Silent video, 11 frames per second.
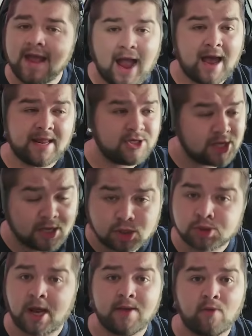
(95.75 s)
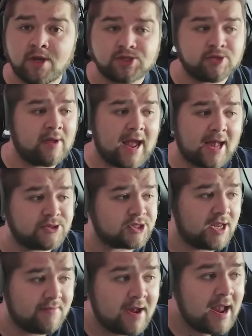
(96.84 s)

and his incredible Inter Milan team.